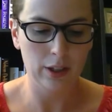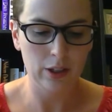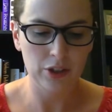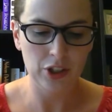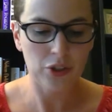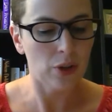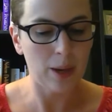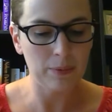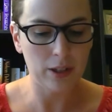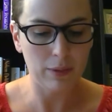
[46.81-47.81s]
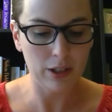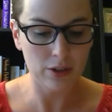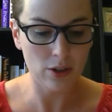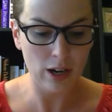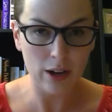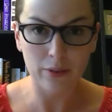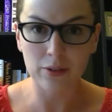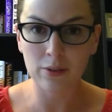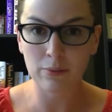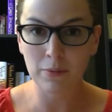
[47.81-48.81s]
She's trapped in a monster
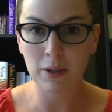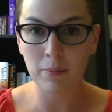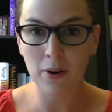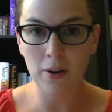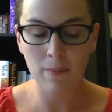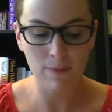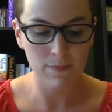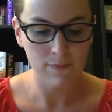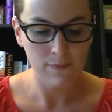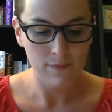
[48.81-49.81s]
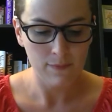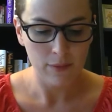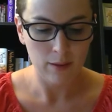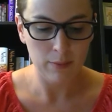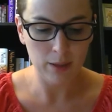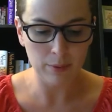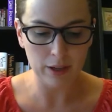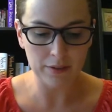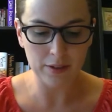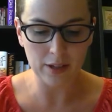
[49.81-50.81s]
house, remember?" Big
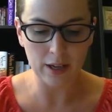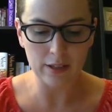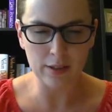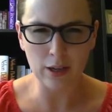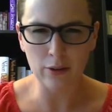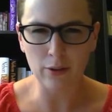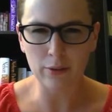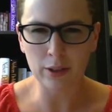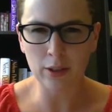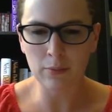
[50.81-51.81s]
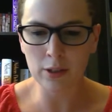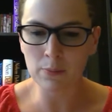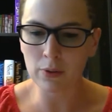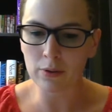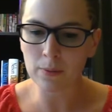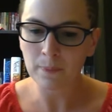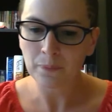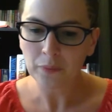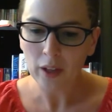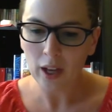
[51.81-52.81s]
Poss's eyes narrow and he whispers,
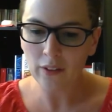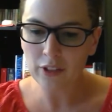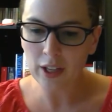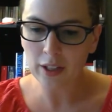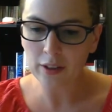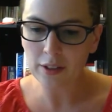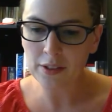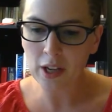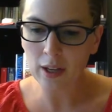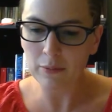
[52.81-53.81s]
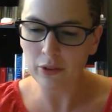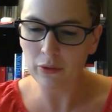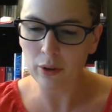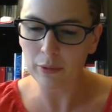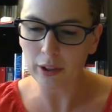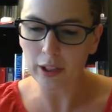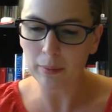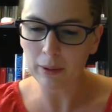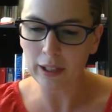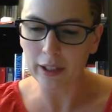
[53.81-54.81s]
"I've taken this time to formulate a
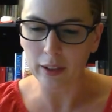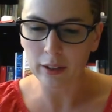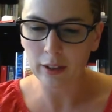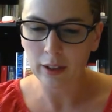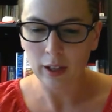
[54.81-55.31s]
plan."